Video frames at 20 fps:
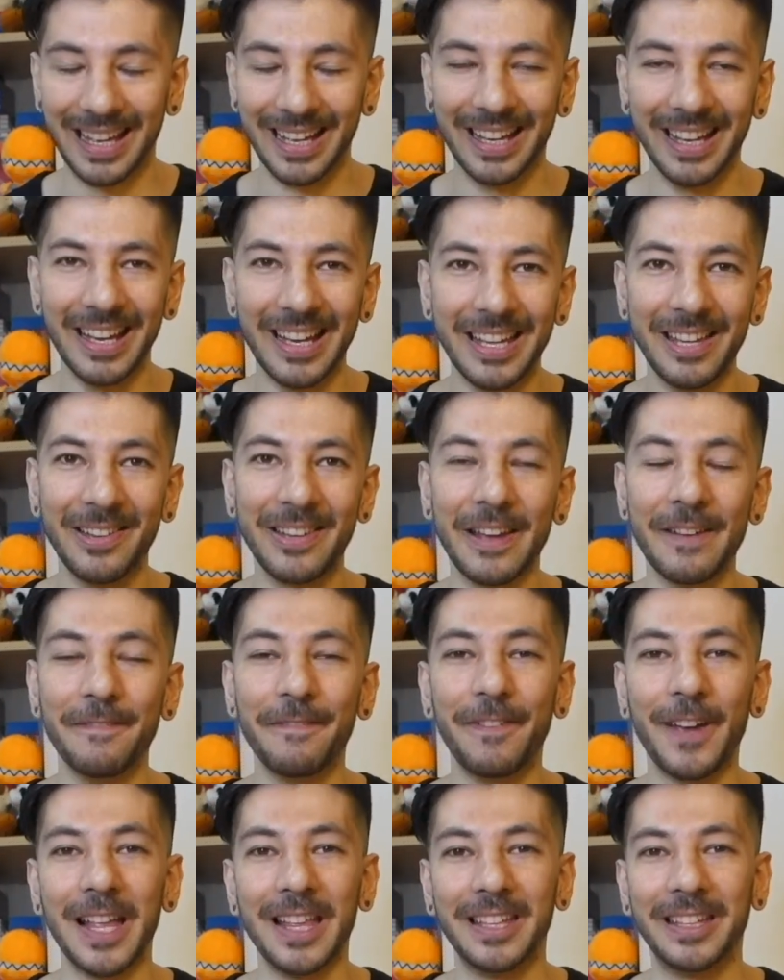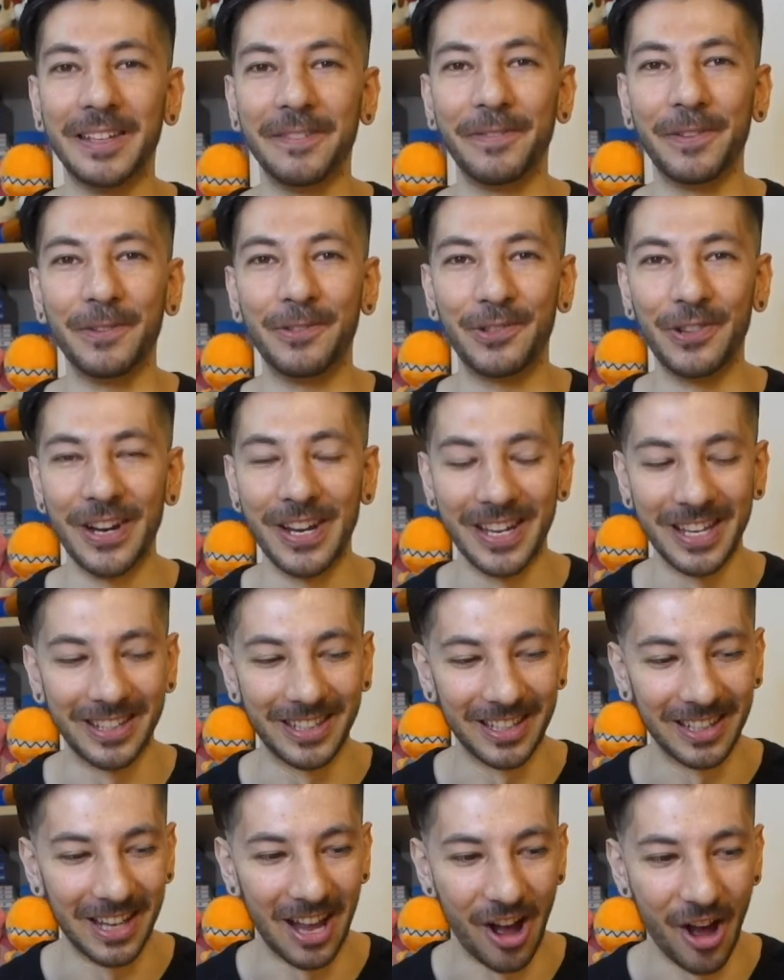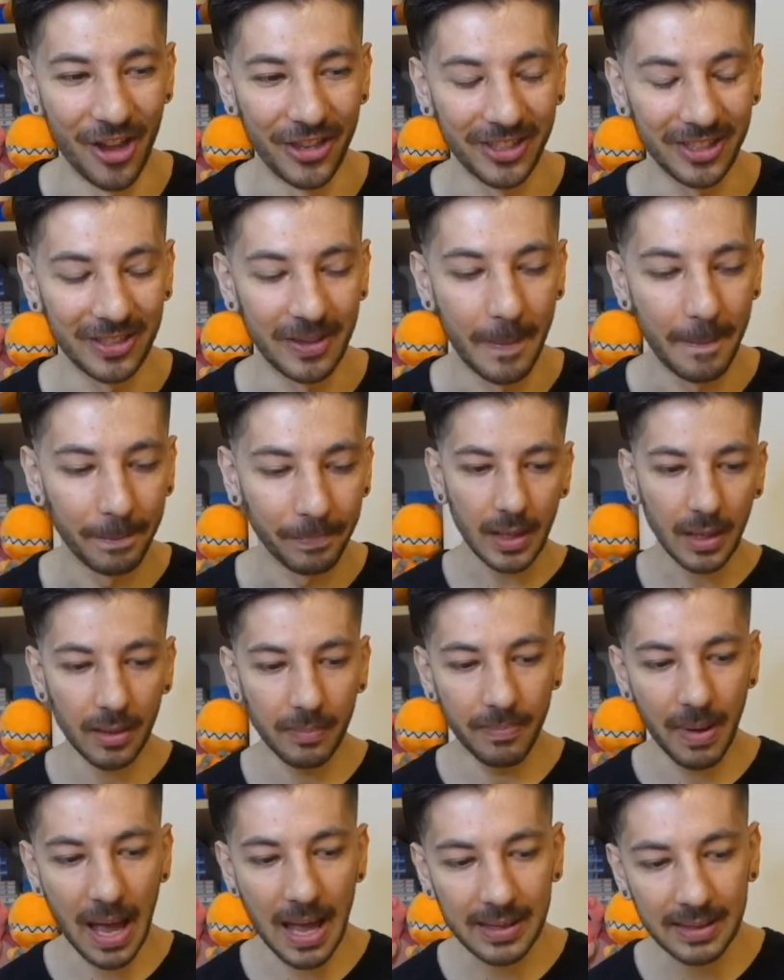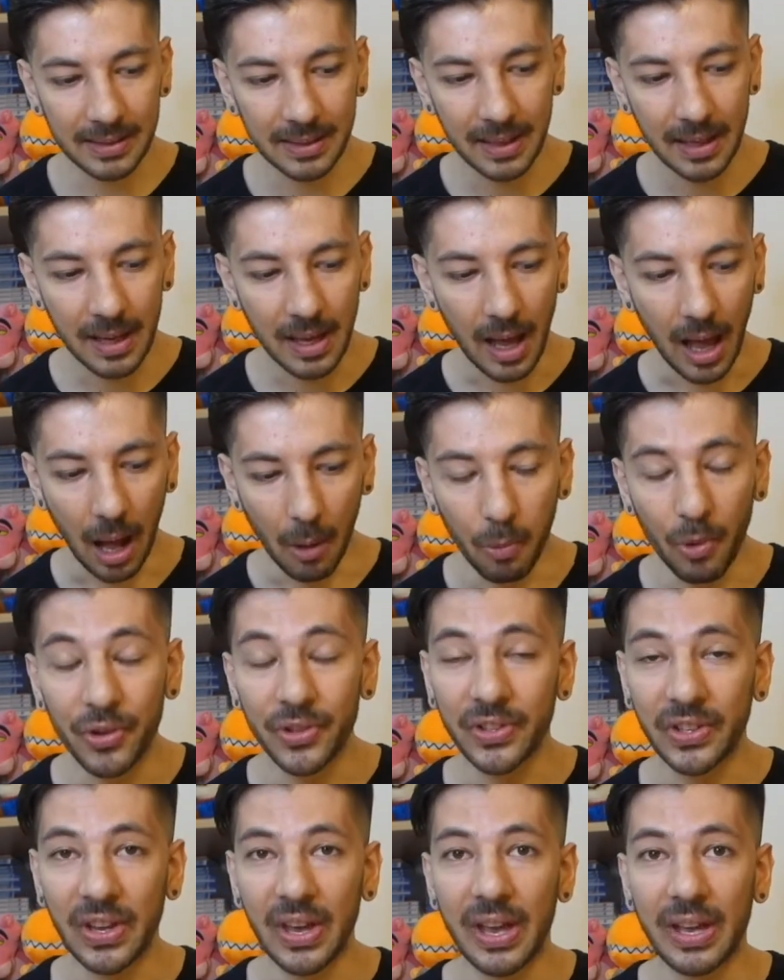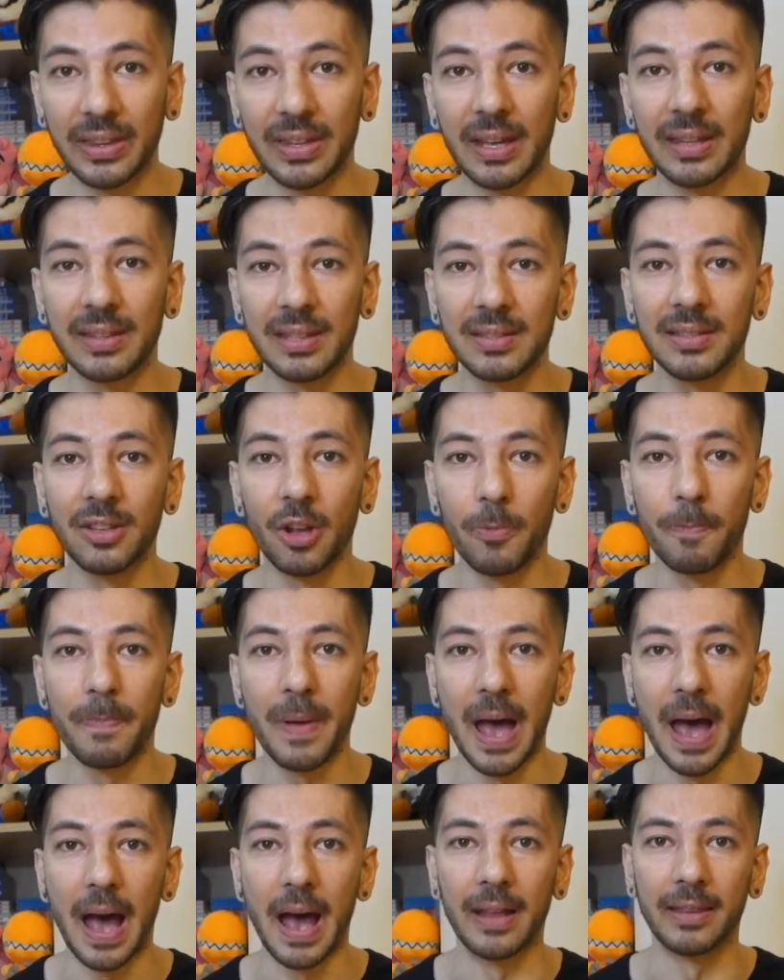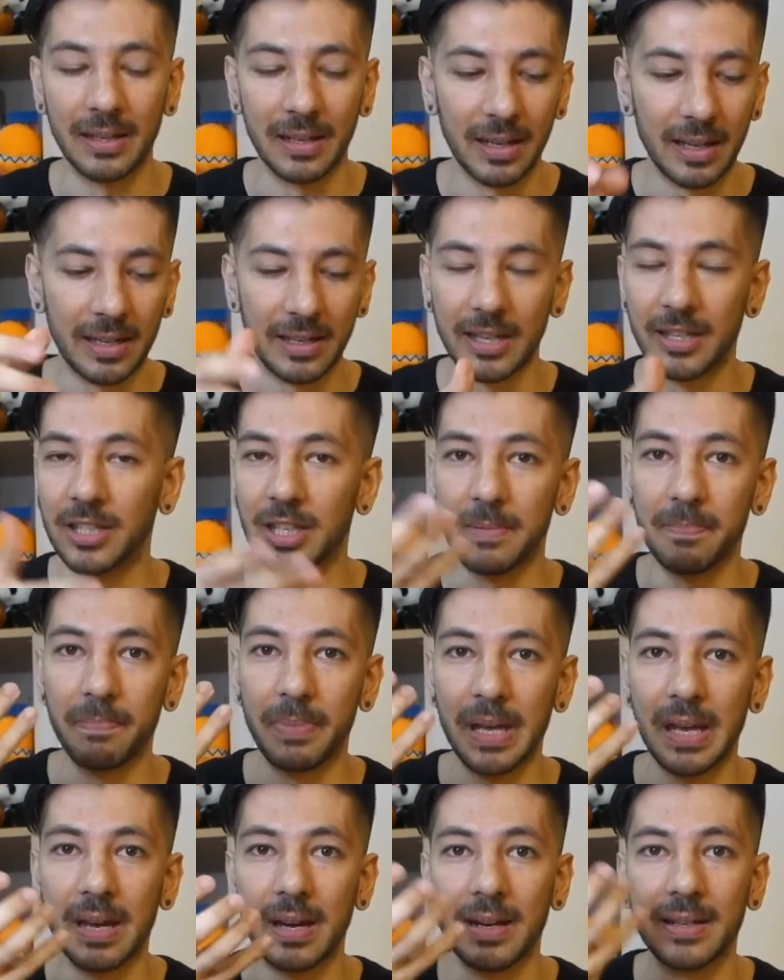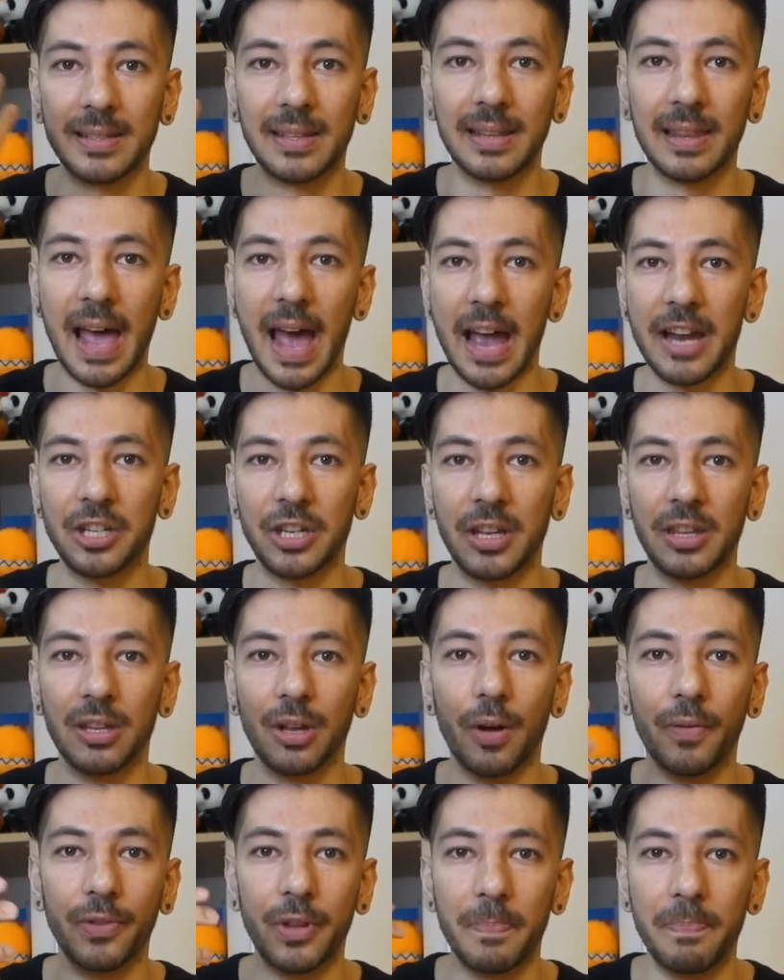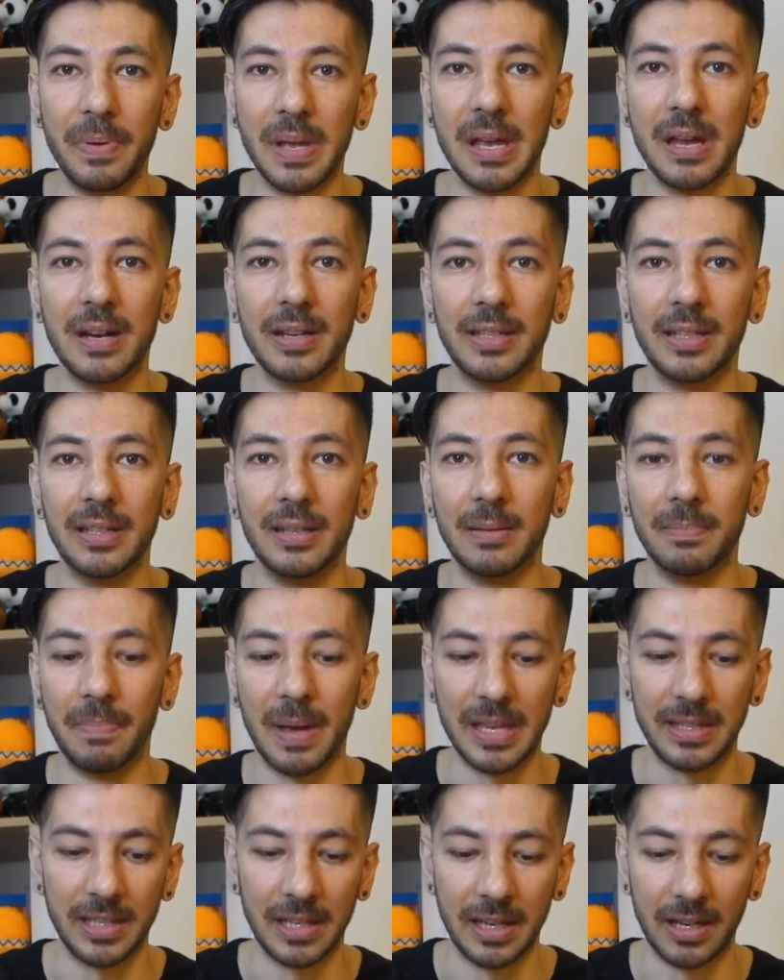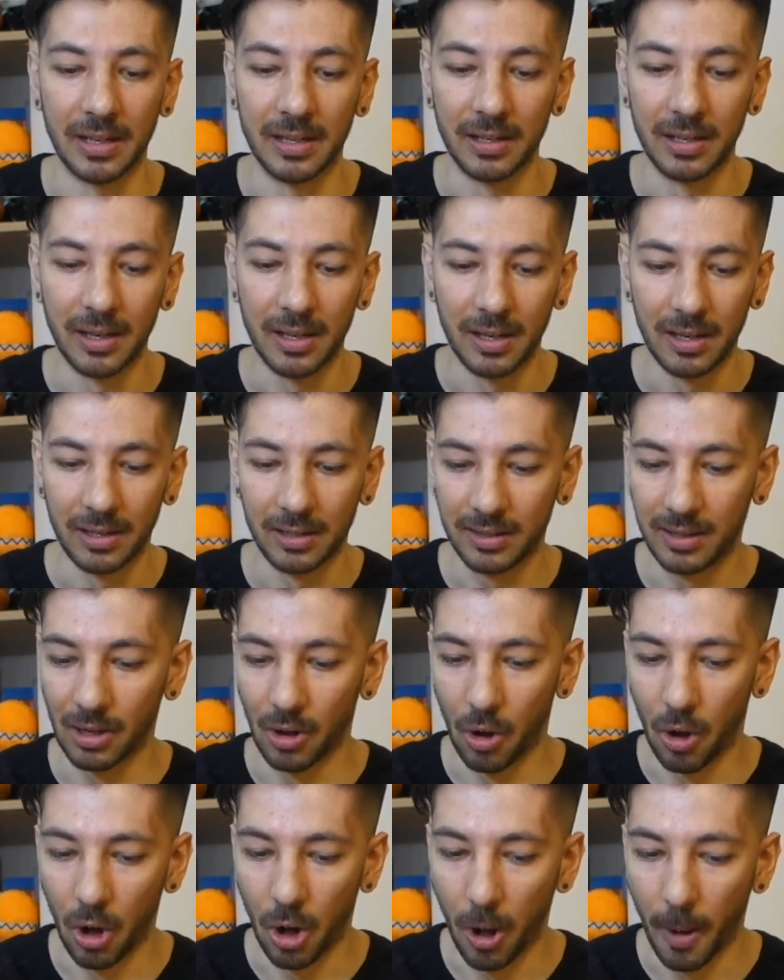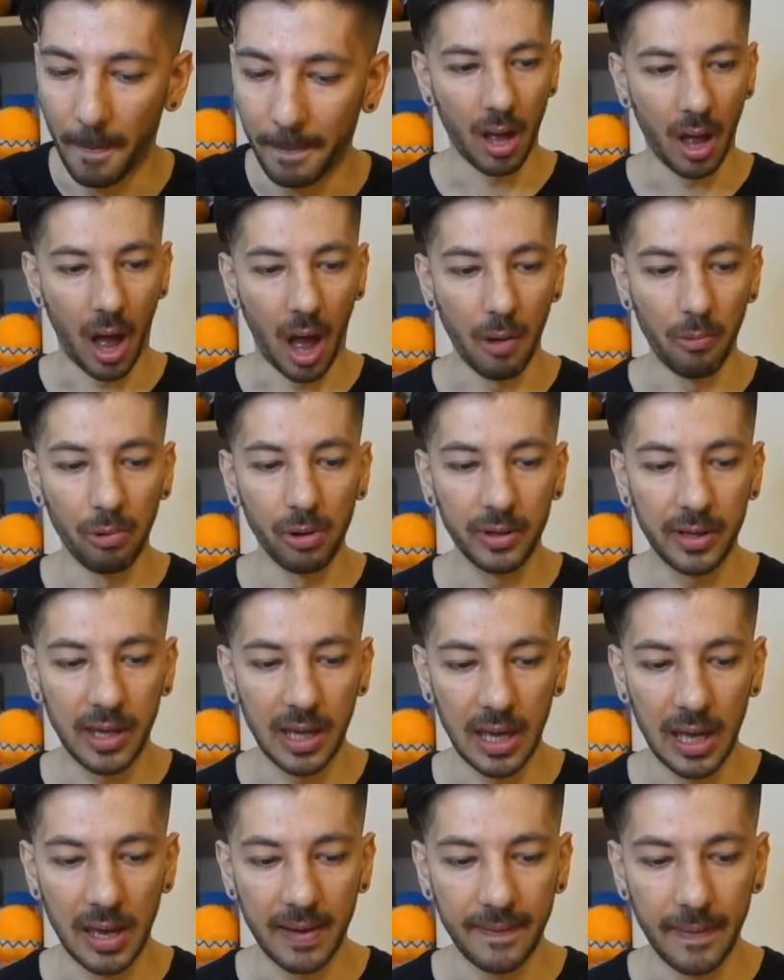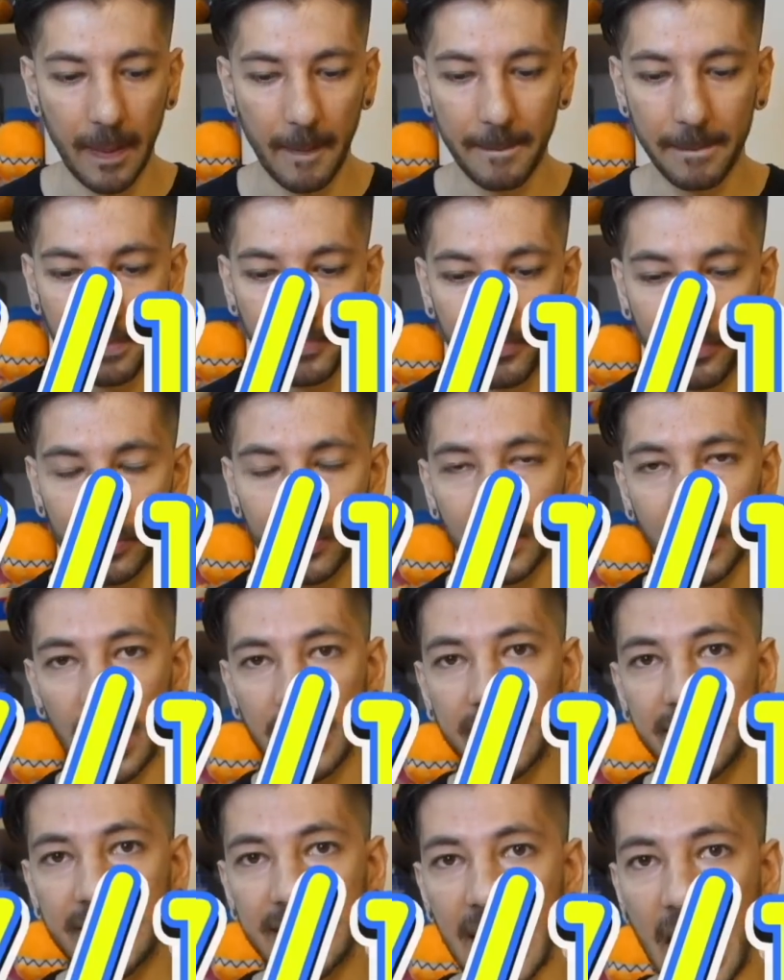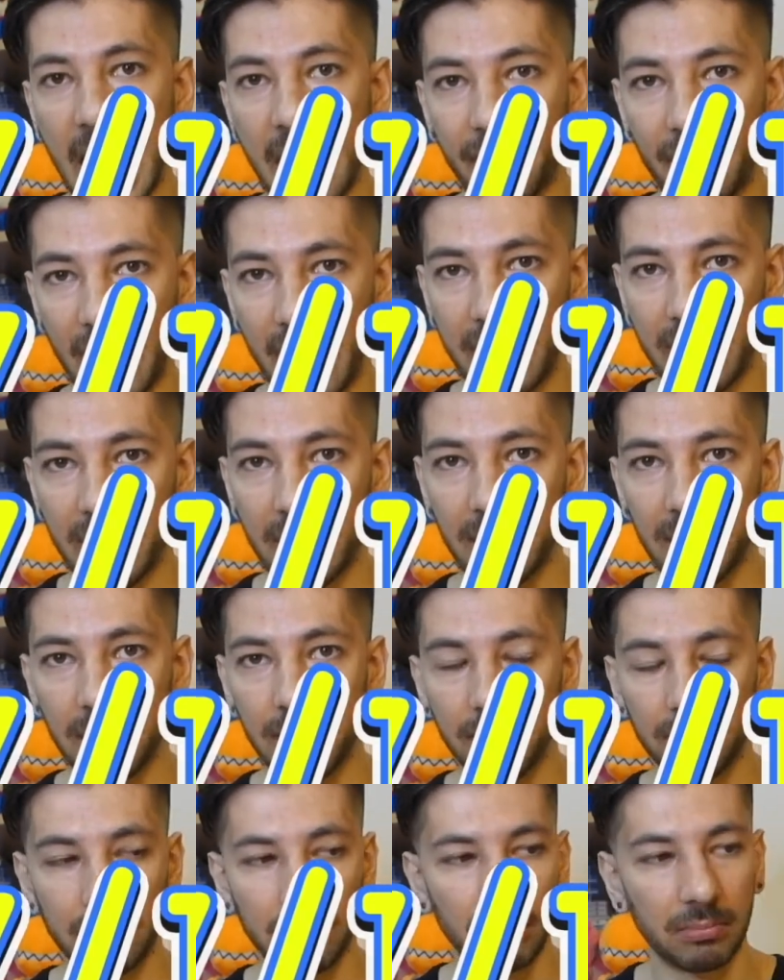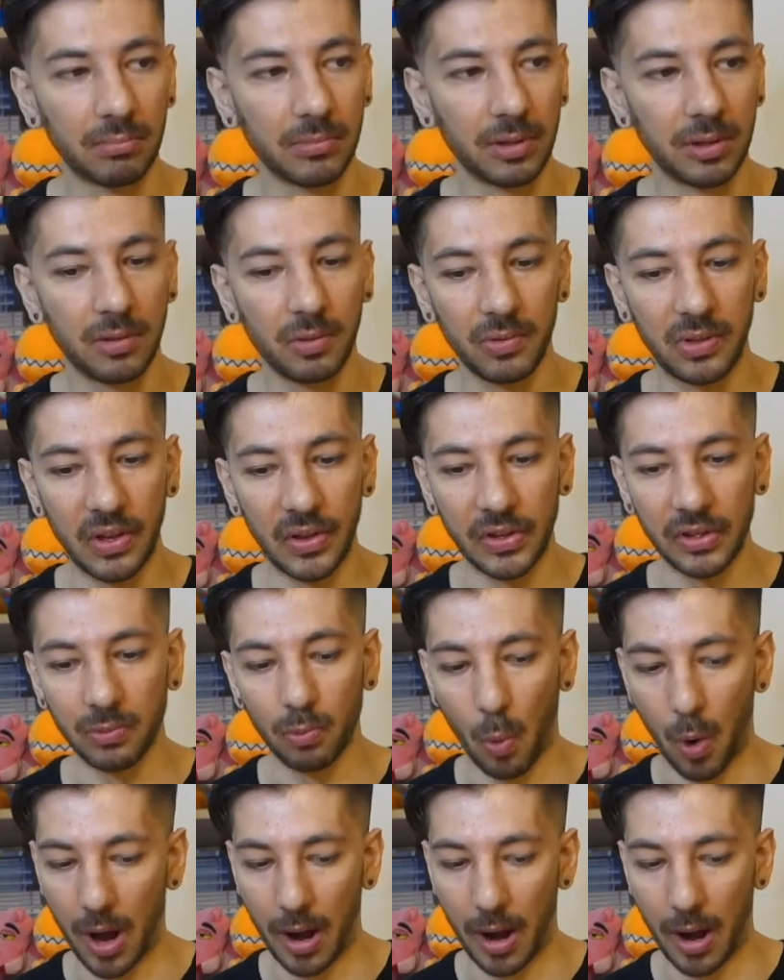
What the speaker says: You can feel it if you drink it a lot. But I would say that is not bad. Yanjing beer is the legend of the beers in Beijing. So I will give a 7 to this one.